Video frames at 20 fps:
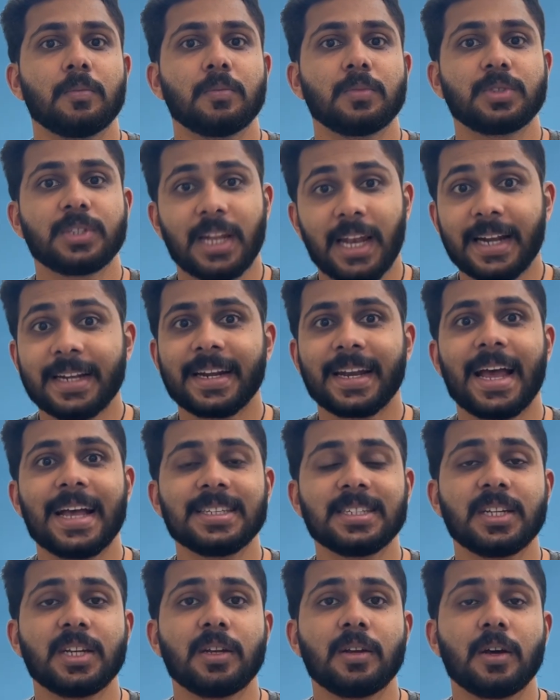selected as
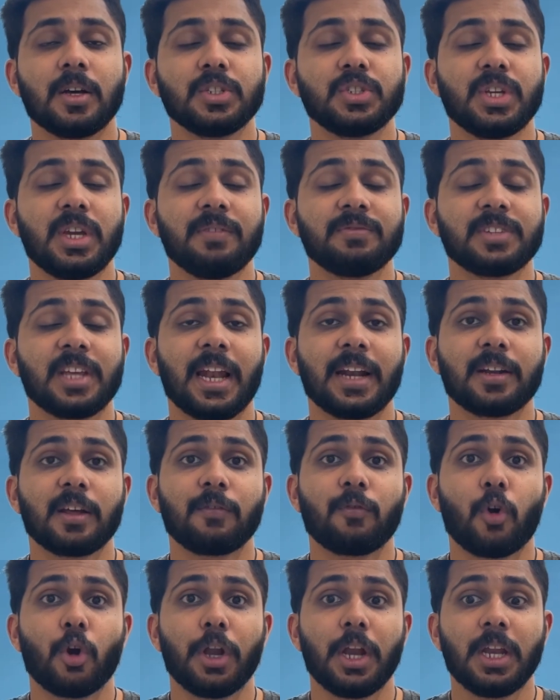an chief selector
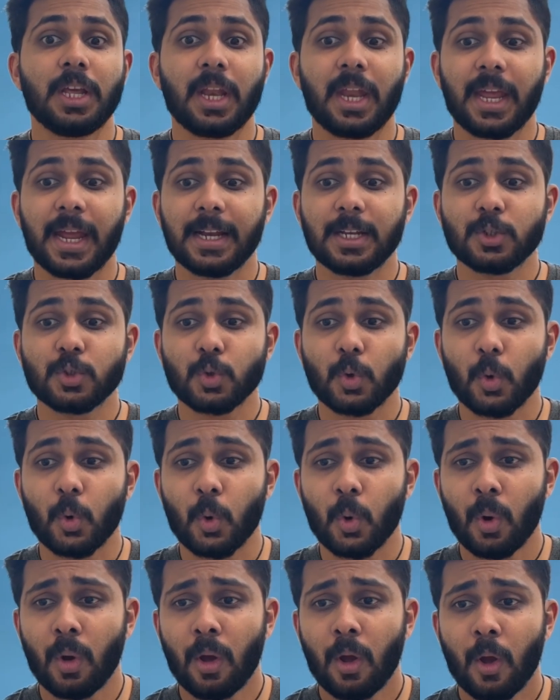for Indian cricket.
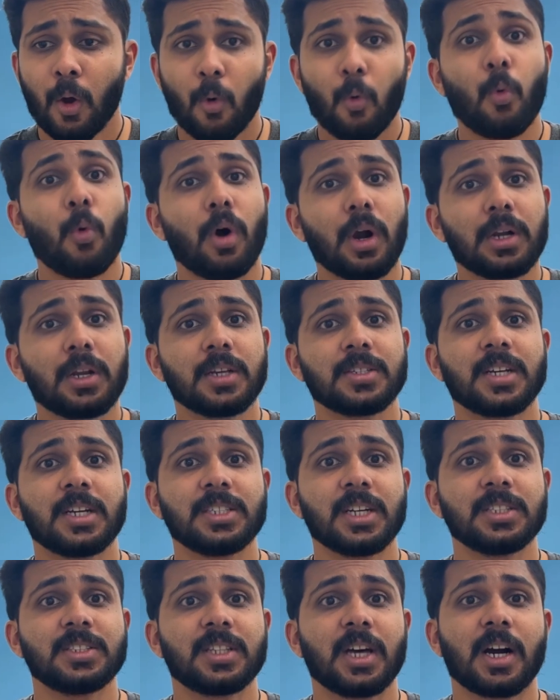So what does
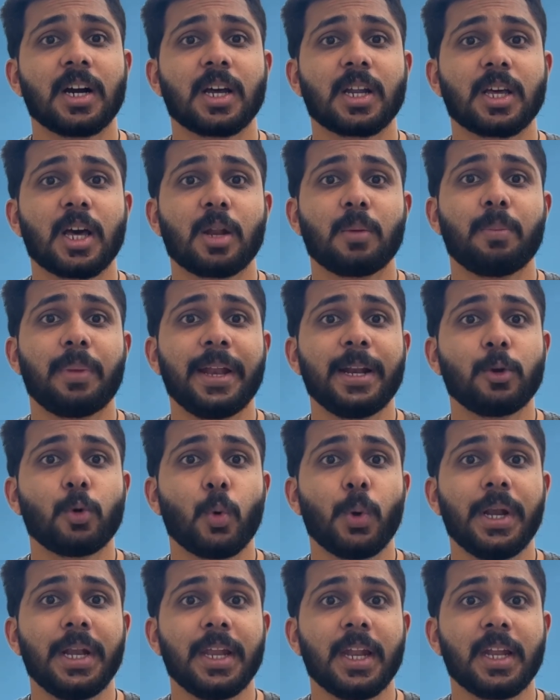Ajit Agarkar bring
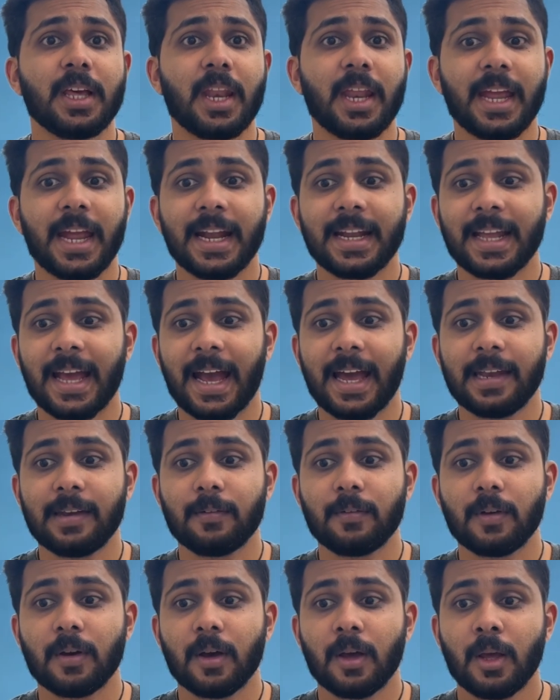to Indian cricket,
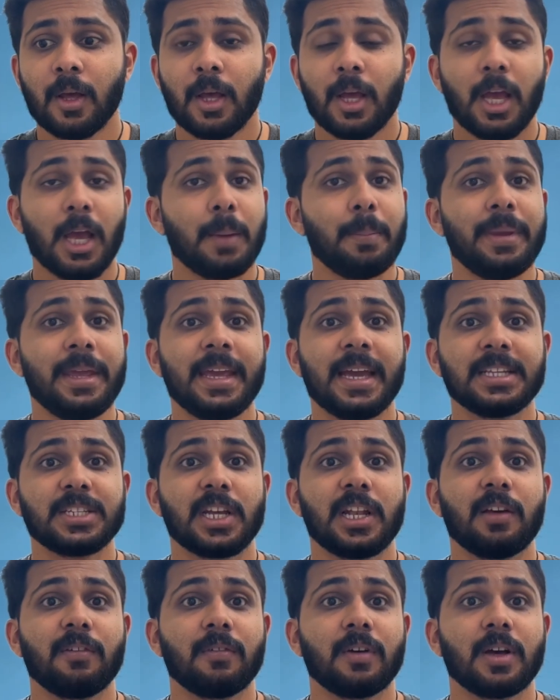and being
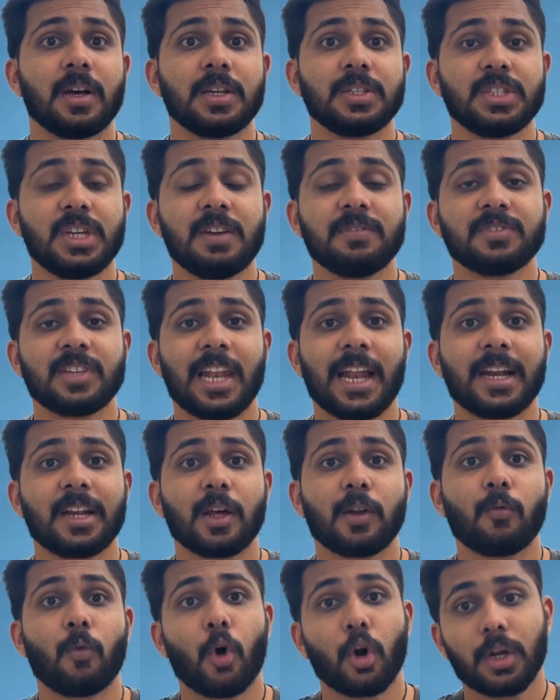a chief
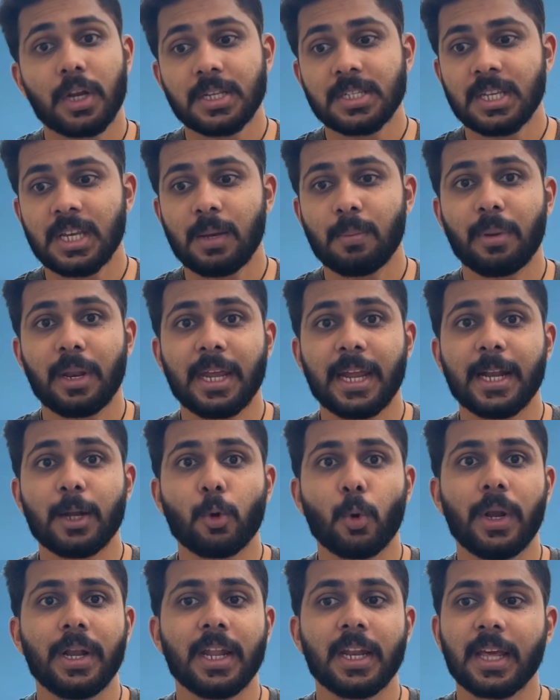selector, what does he bring
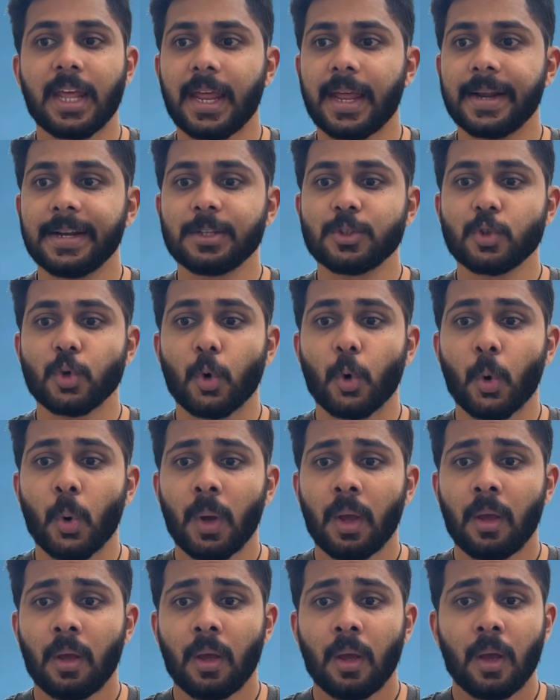into Indian cricket? So
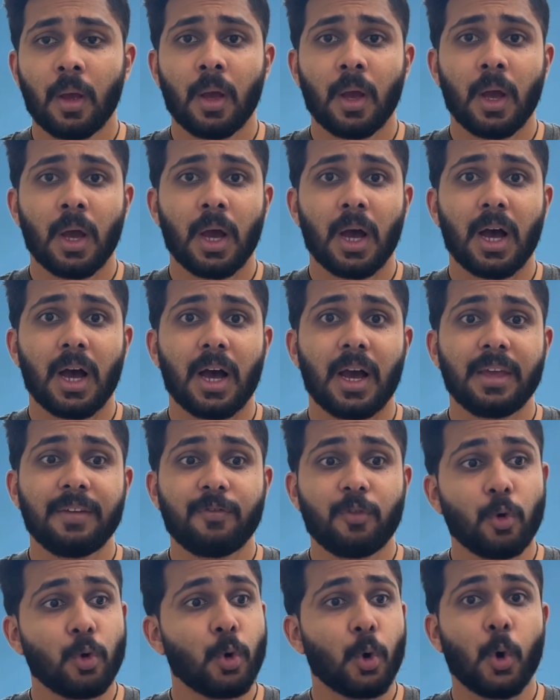
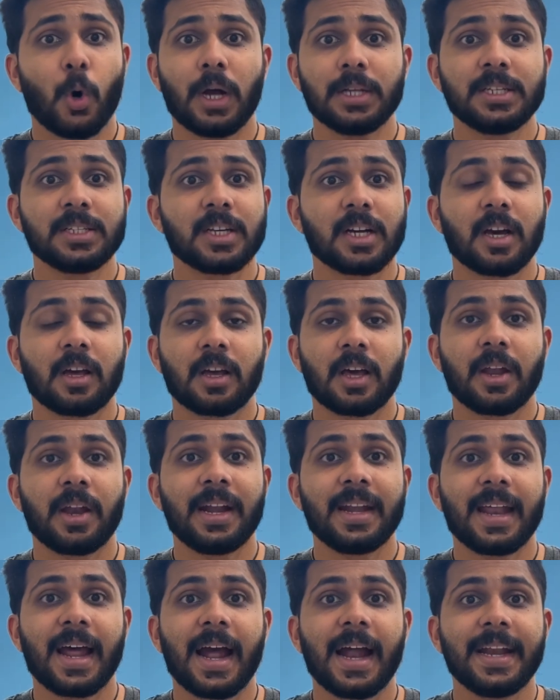If you know, Ajit Agarkar
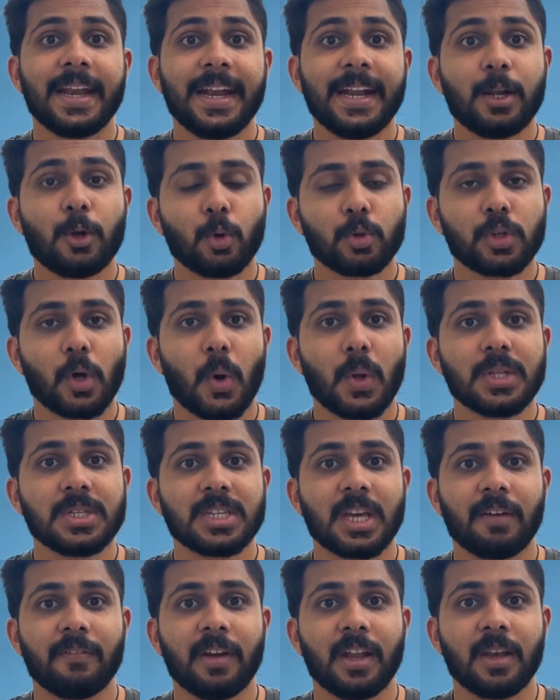retired in
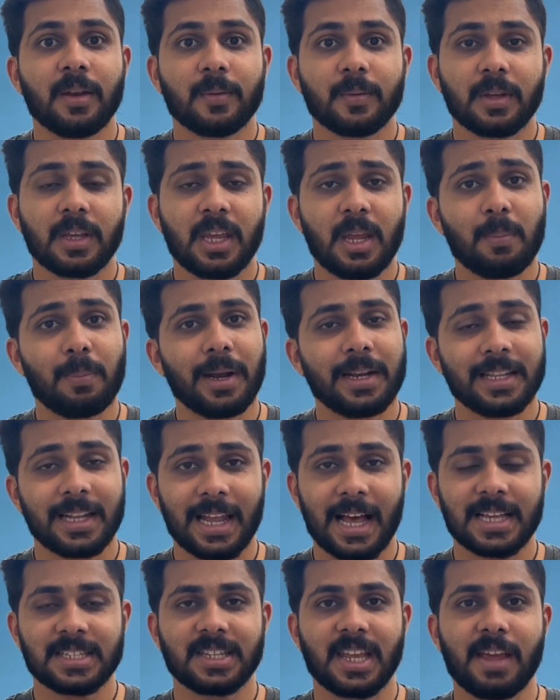2007. He played the
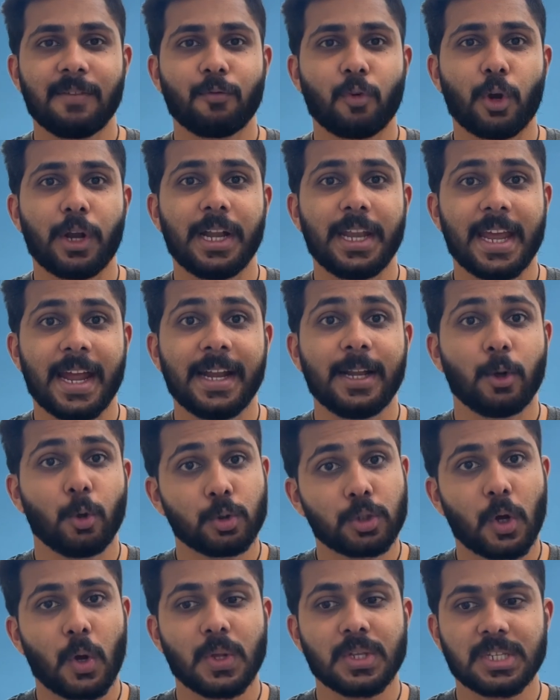last game for India in
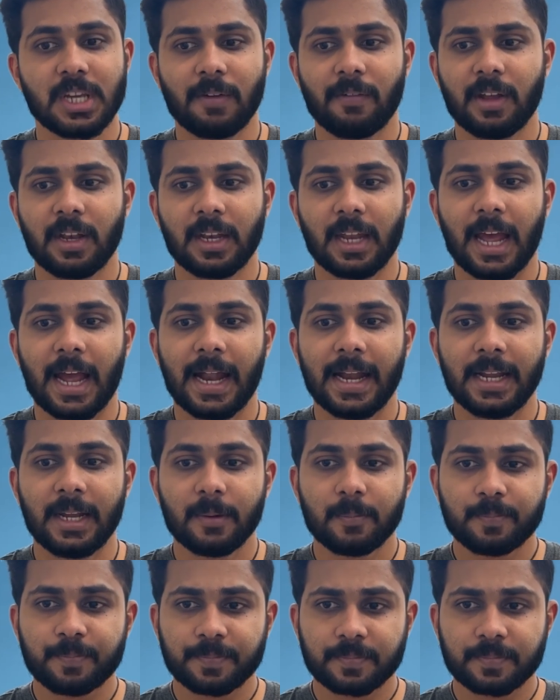2007, and